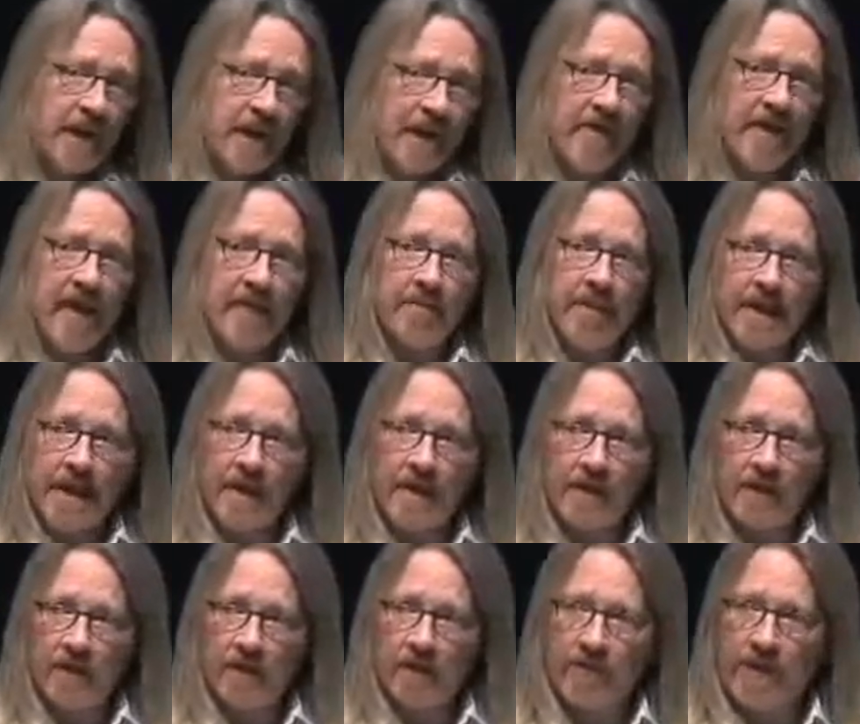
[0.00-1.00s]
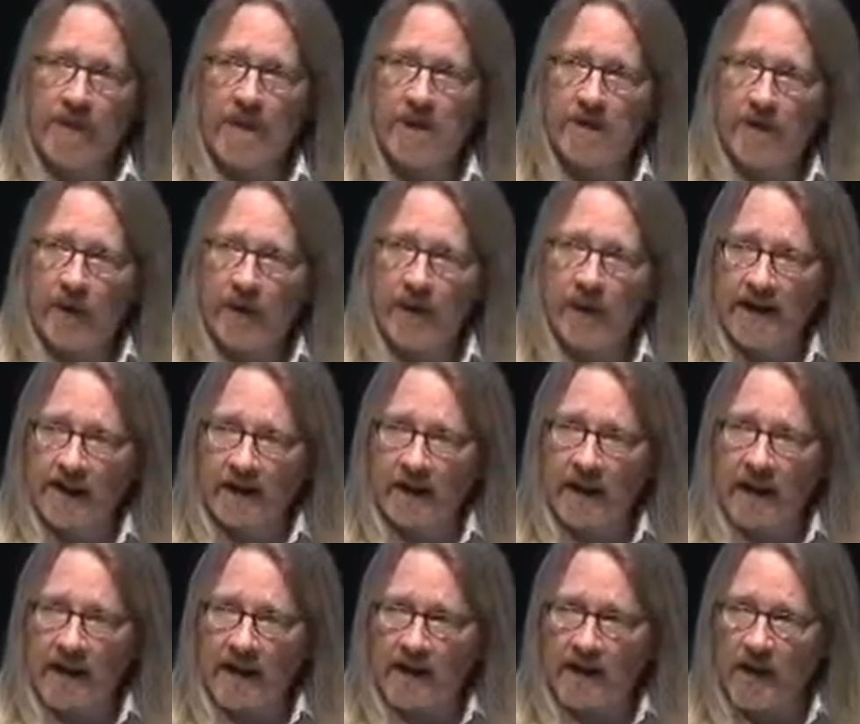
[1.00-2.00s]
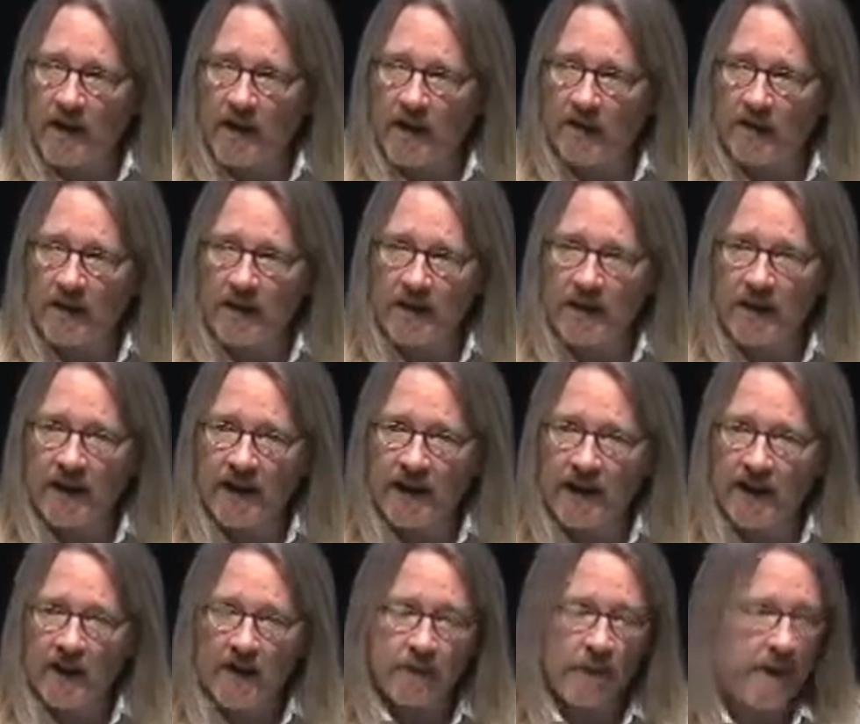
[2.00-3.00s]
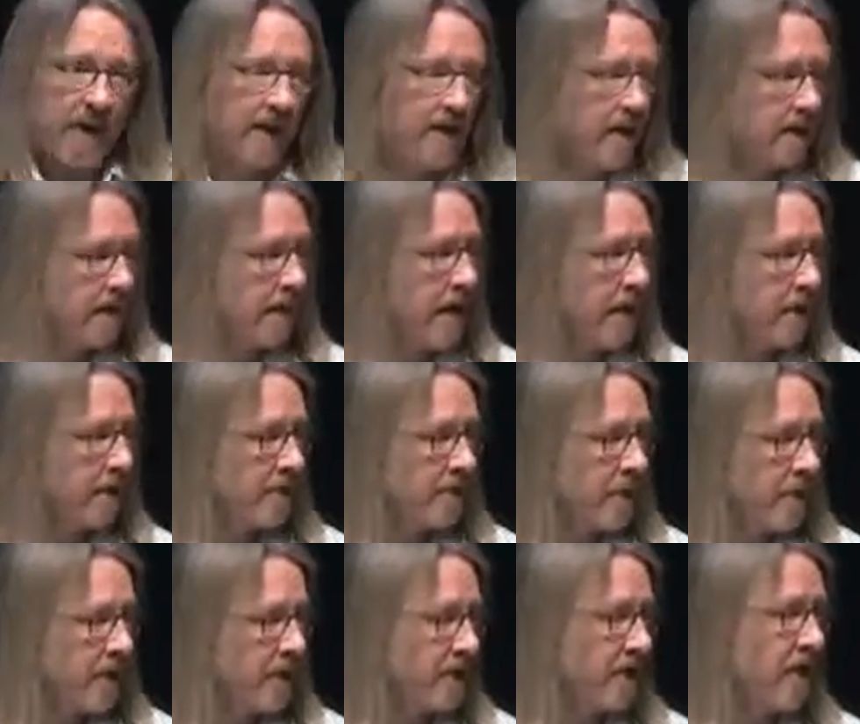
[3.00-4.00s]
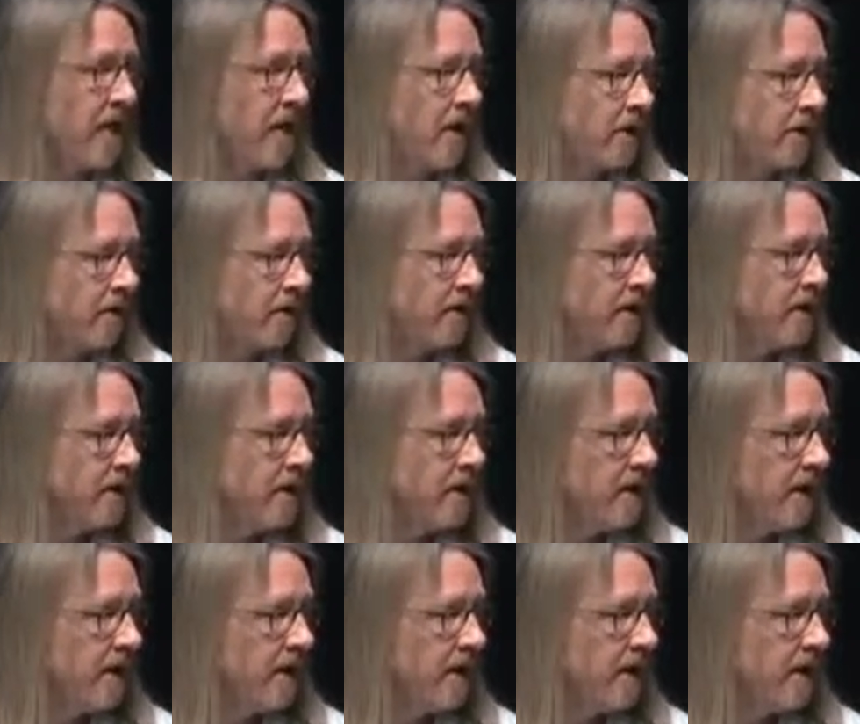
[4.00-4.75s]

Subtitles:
And that makes it, for me, a very exciting time to study this because the problems aren't solved